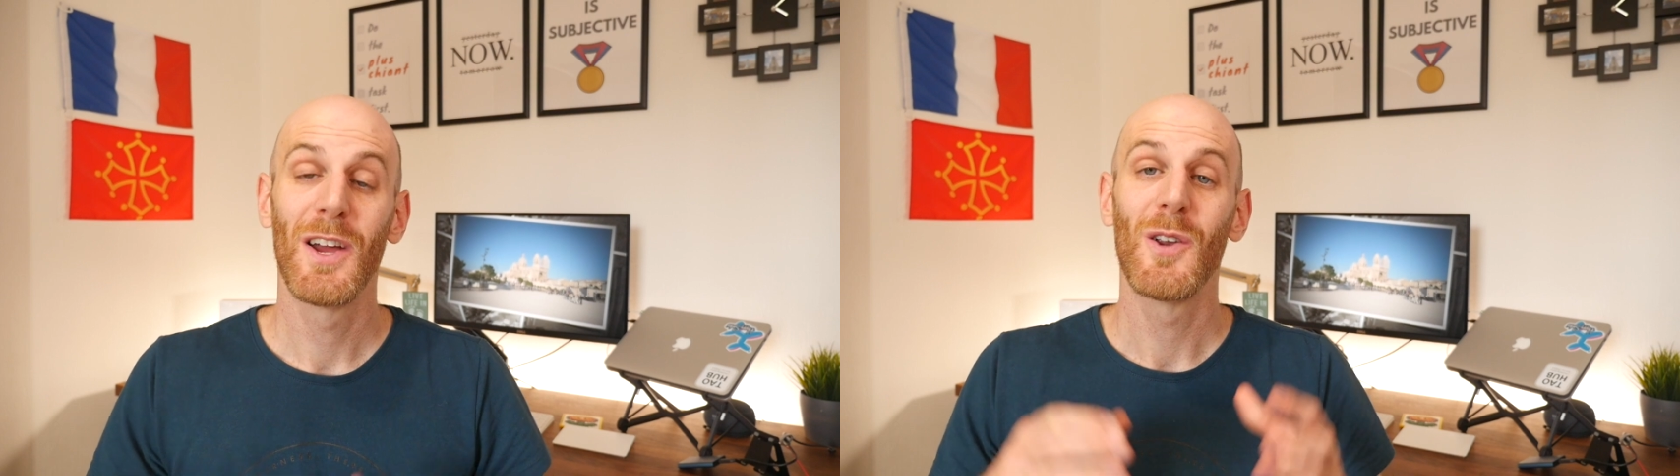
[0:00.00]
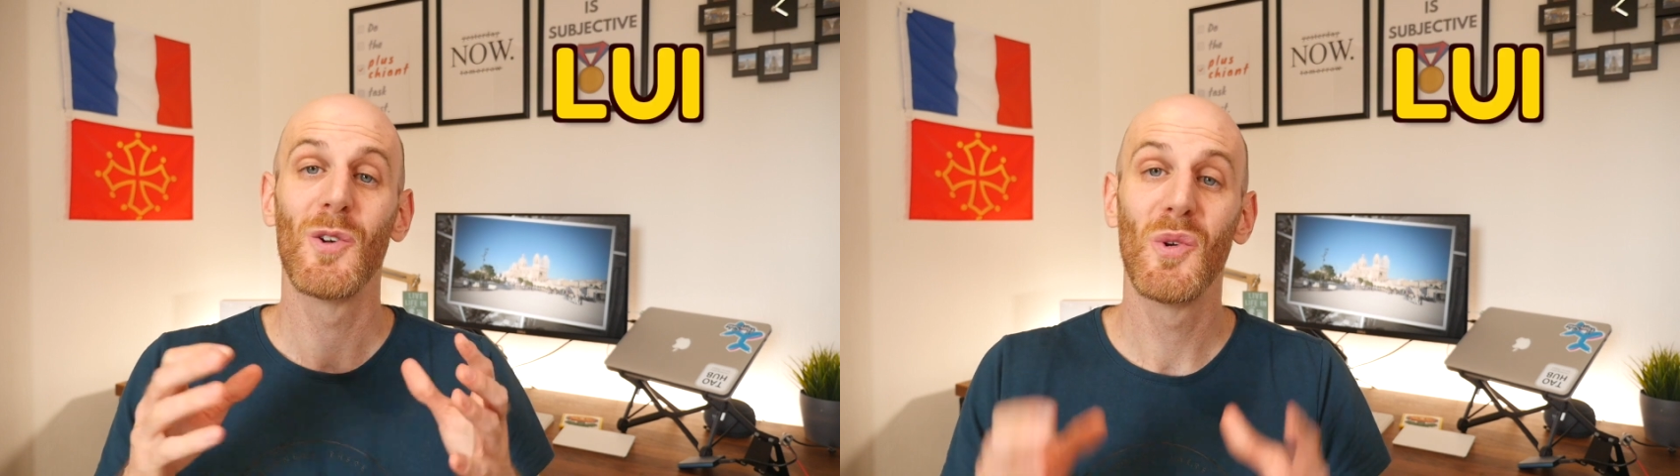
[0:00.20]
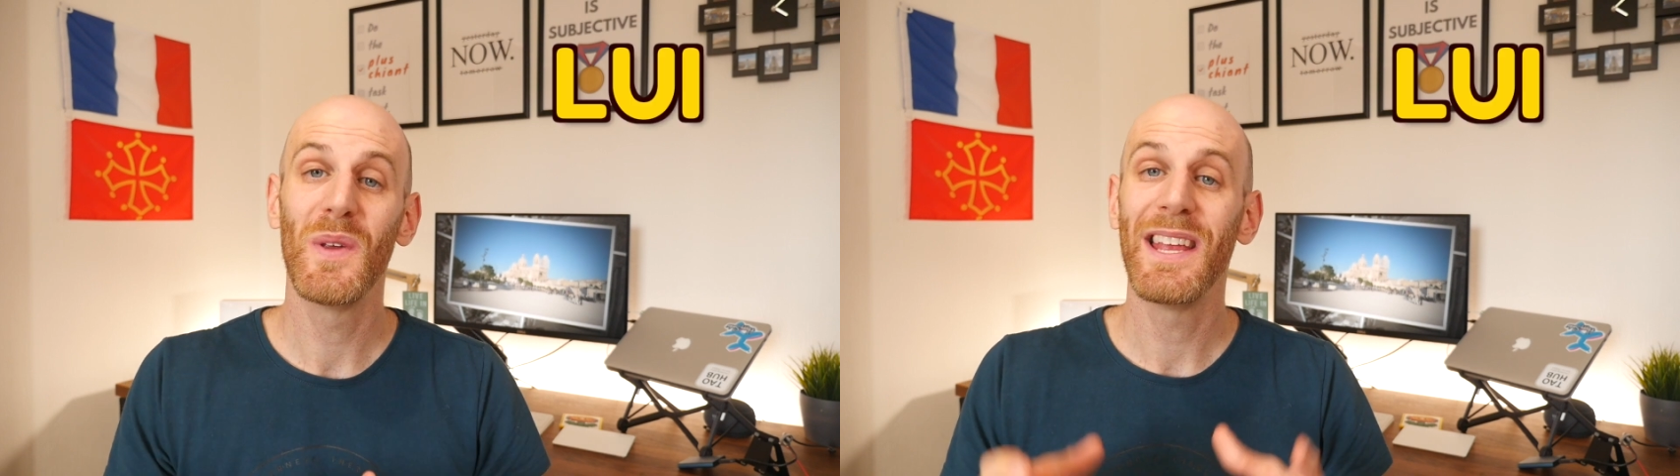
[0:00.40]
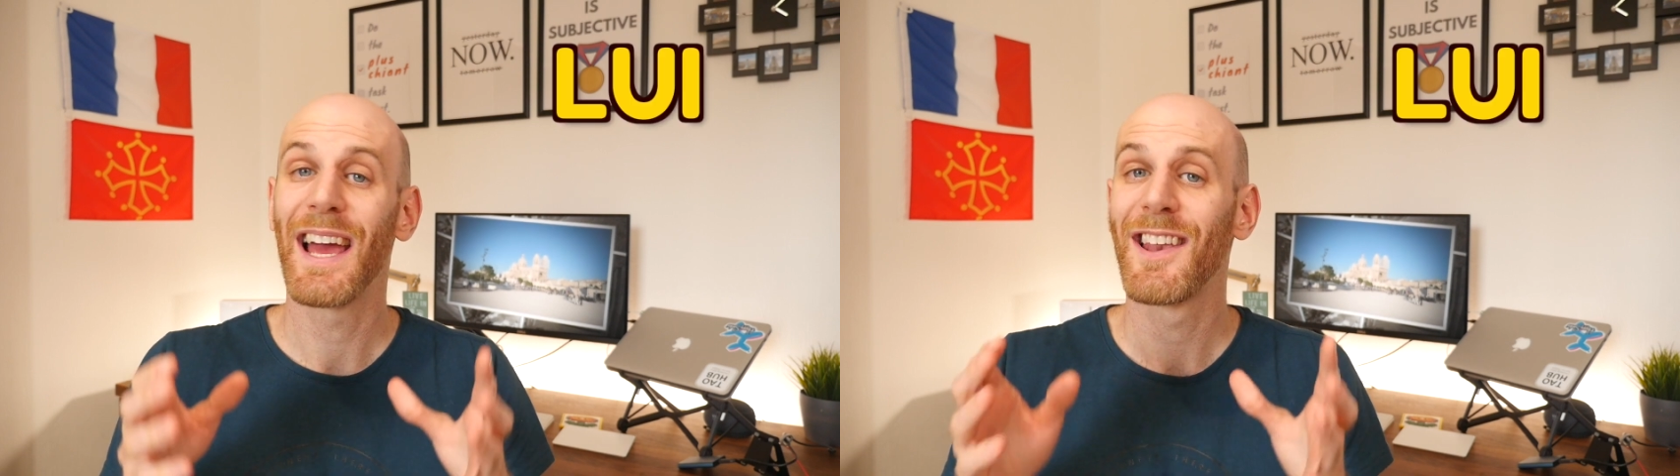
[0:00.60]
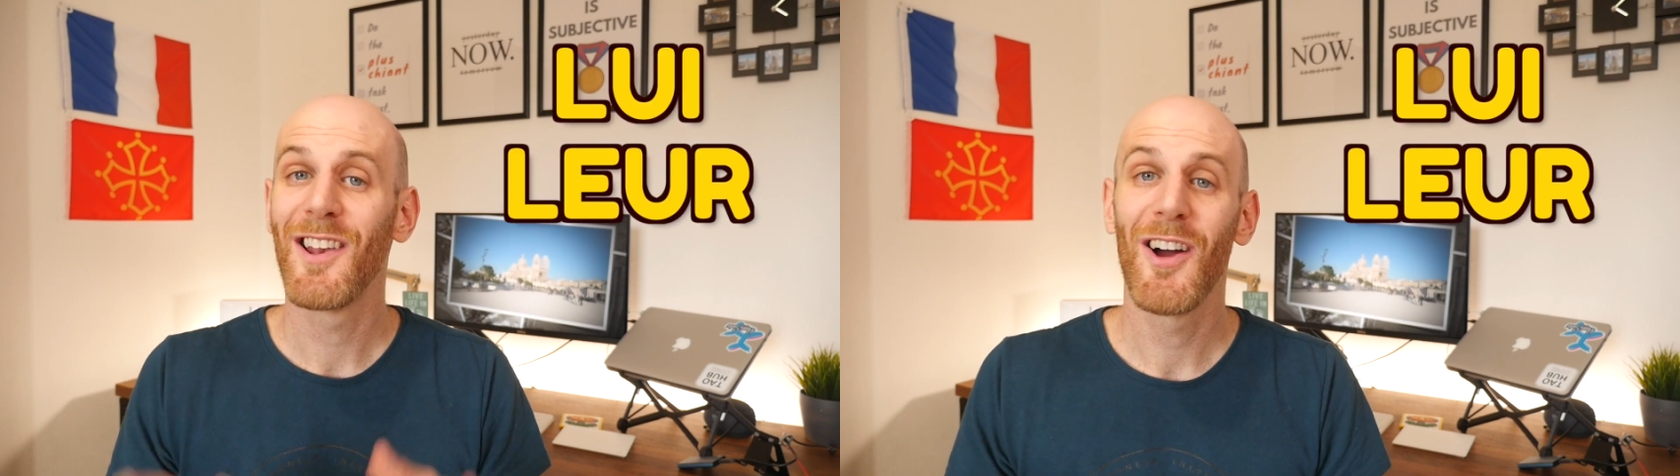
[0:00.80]
Lui
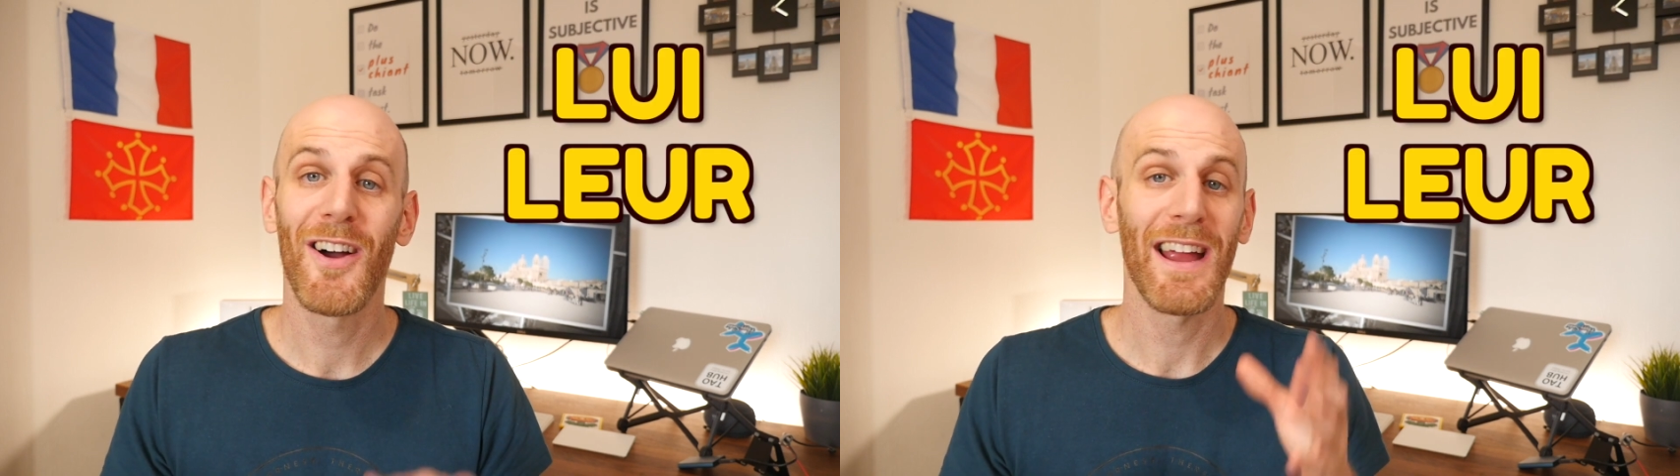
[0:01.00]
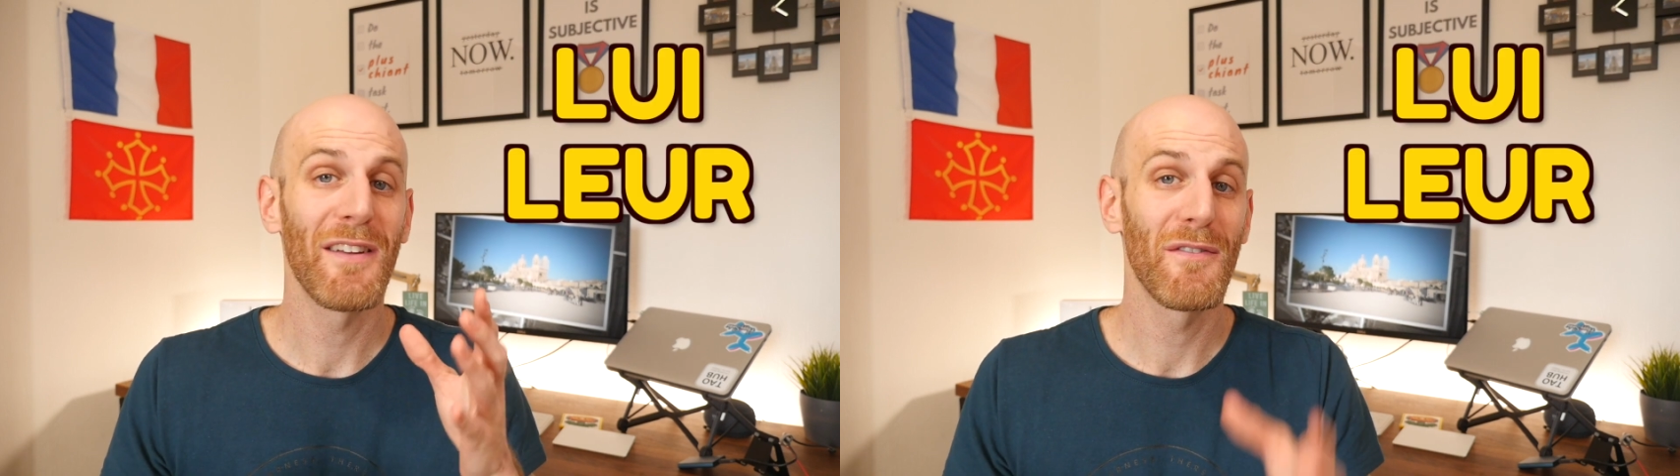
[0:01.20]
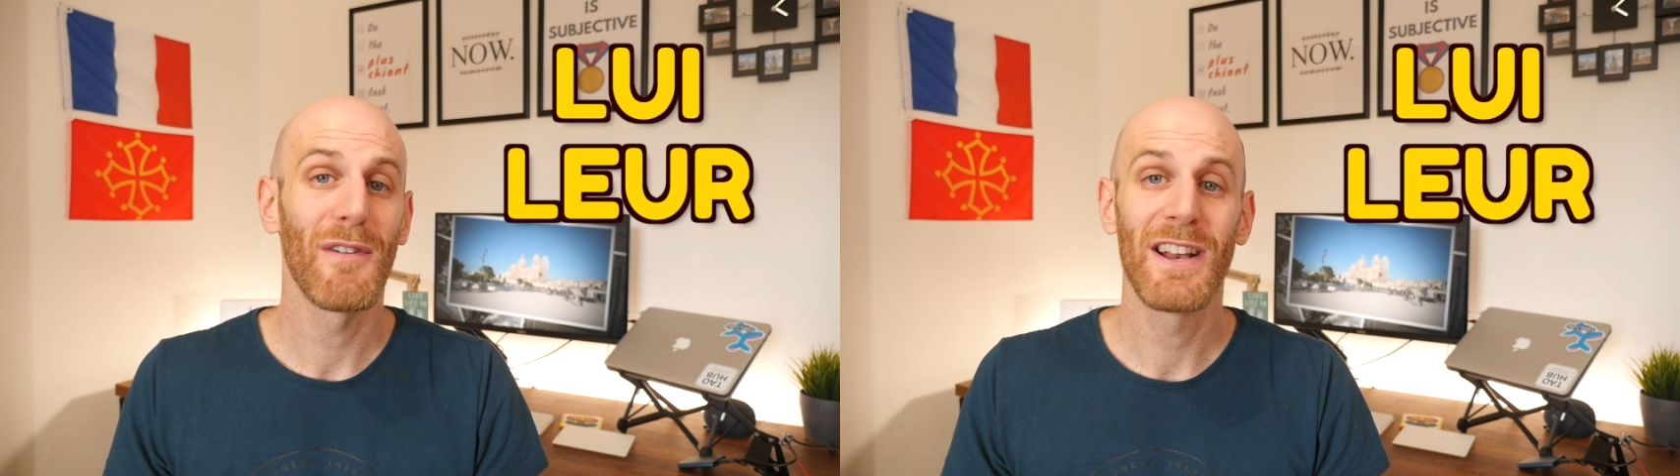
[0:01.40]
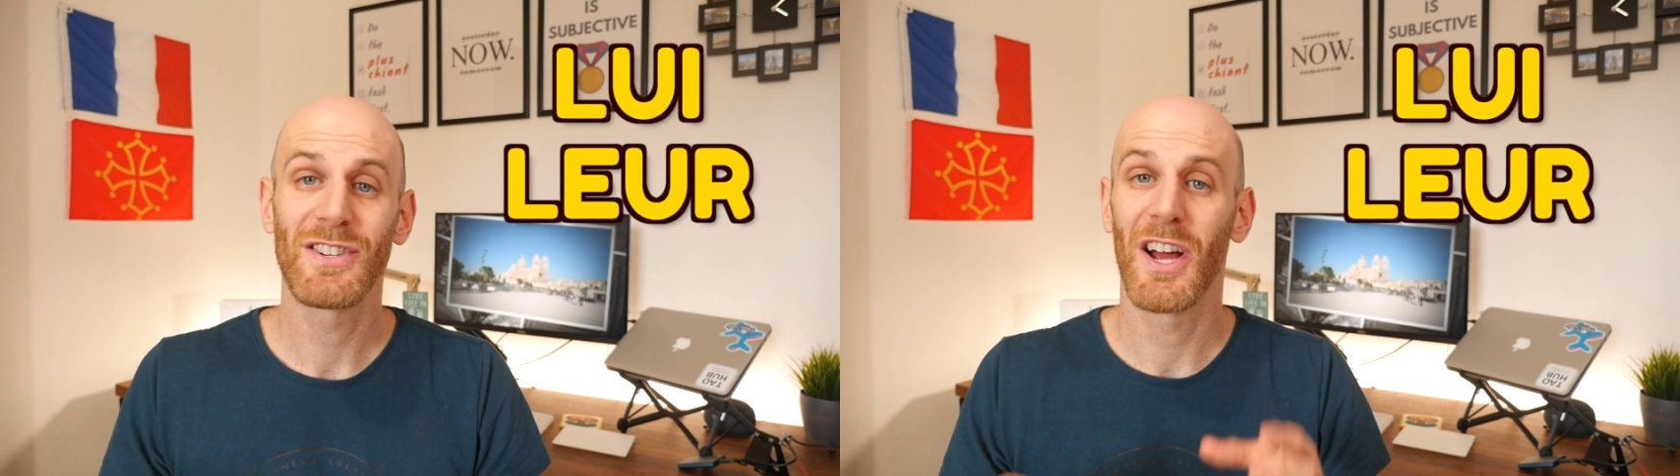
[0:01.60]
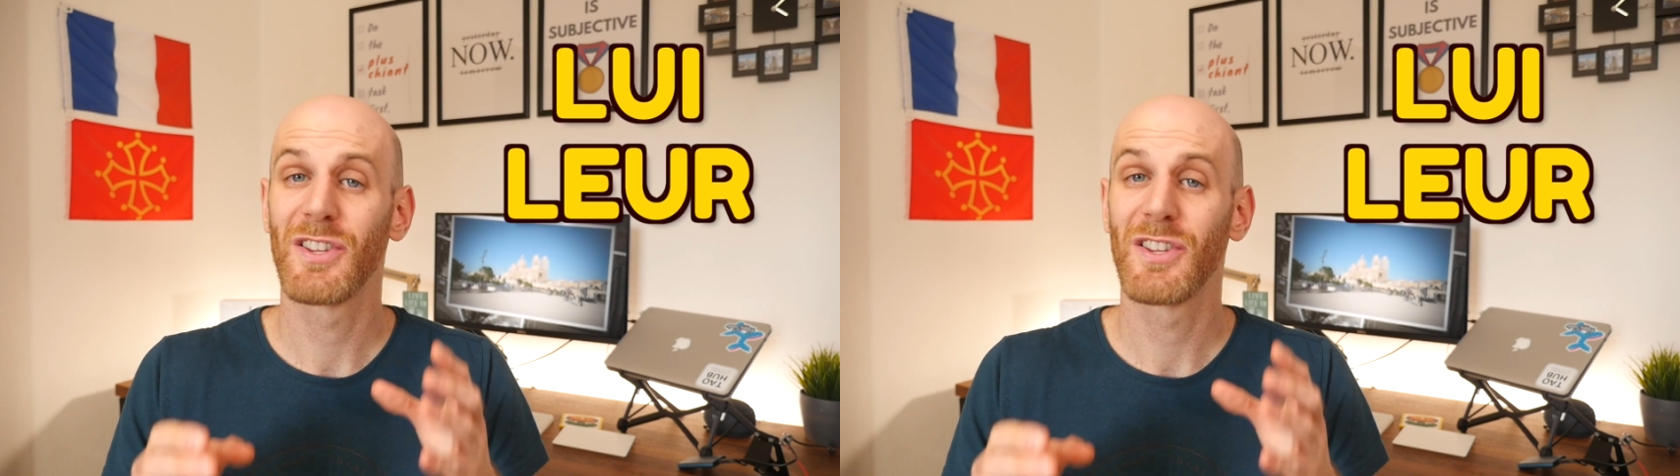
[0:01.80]
and leur in French are